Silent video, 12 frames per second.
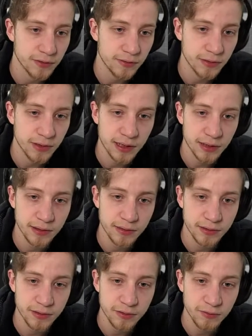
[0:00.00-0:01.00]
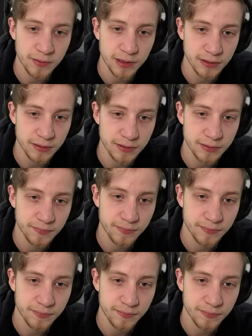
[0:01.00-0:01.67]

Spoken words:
So I'm gonna add here do once.